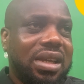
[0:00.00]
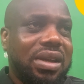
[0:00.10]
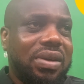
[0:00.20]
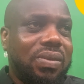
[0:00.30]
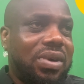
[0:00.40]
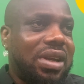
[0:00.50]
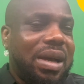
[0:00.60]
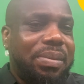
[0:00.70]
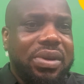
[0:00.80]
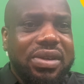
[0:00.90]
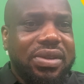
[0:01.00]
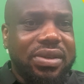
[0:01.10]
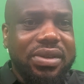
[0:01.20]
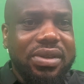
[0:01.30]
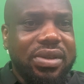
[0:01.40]
what
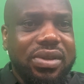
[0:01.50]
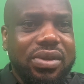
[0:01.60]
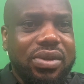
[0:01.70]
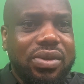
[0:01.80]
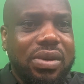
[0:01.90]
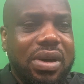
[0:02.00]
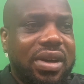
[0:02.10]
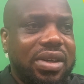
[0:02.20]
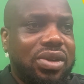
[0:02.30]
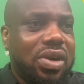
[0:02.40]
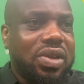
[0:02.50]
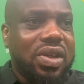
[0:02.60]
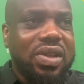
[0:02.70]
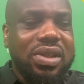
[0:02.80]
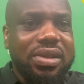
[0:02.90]
happens to our
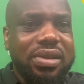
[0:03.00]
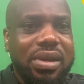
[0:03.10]
doctors?